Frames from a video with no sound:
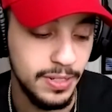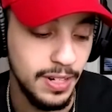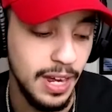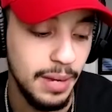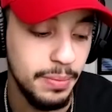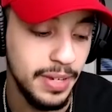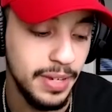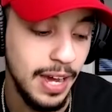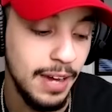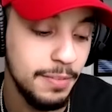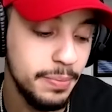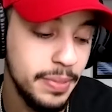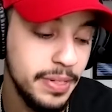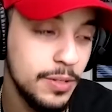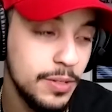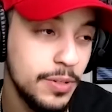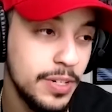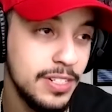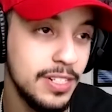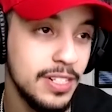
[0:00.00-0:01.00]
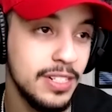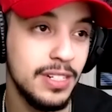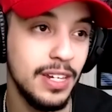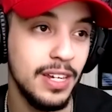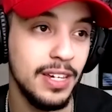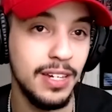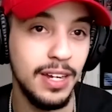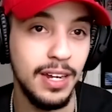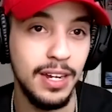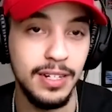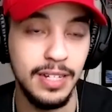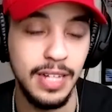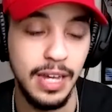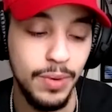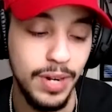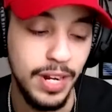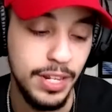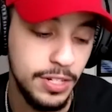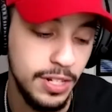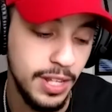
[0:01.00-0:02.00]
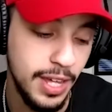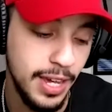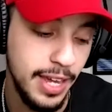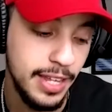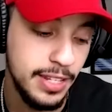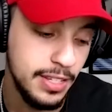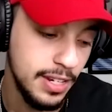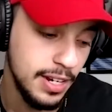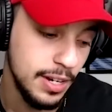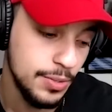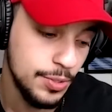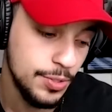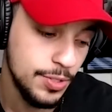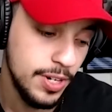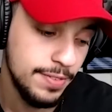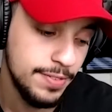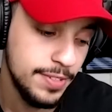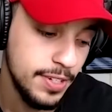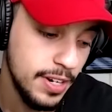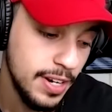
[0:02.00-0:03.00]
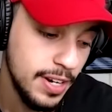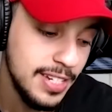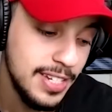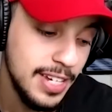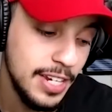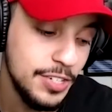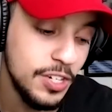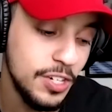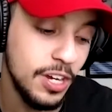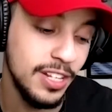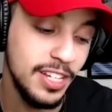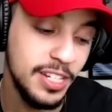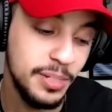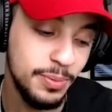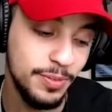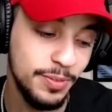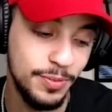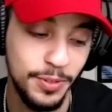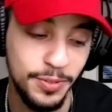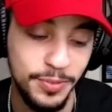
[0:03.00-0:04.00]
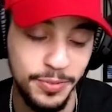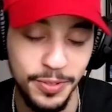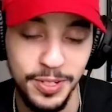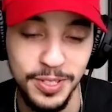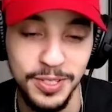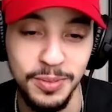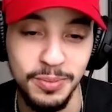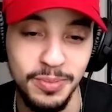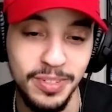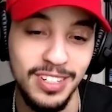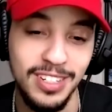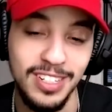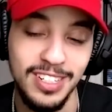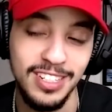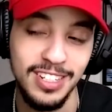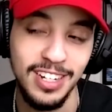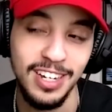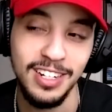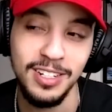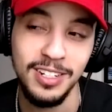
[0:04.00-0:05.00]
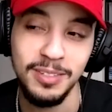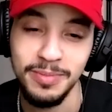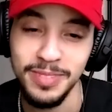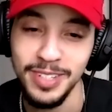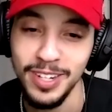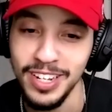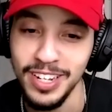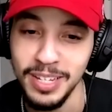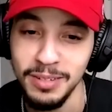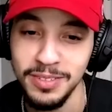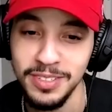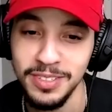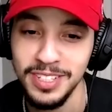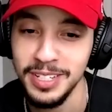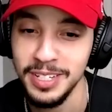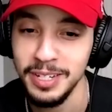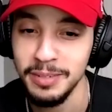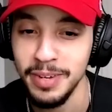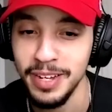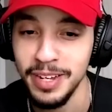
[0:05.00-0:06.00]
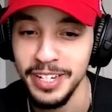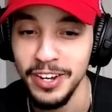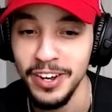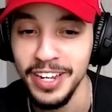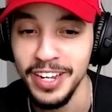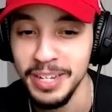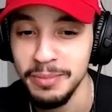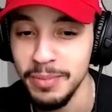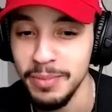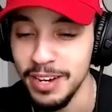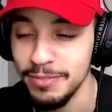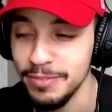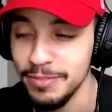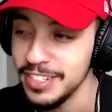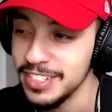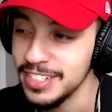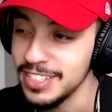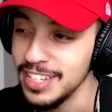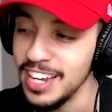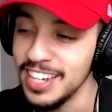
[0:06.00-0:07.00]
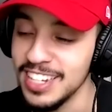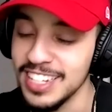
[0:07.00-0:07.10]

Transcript: I've been doing it since like when I turned like 18, I was old enough to start. I sent y'all links before for it too, but y'all ain't signed up. Y'all ain't give my free stock.